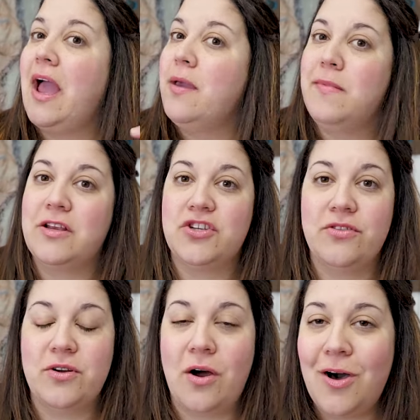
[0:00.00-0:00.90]
I make sure
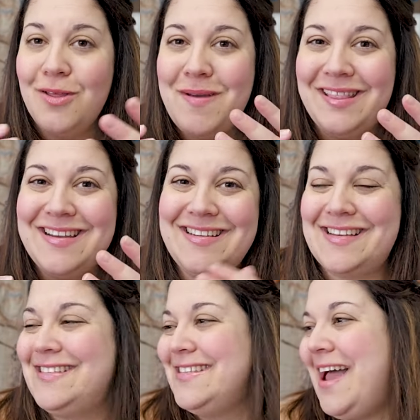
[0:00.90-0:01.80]
that all of my lint and
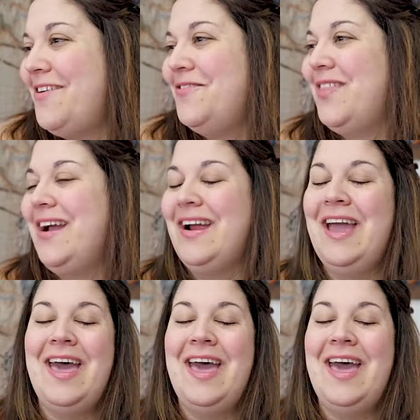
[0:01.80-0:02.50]
dust is out of there.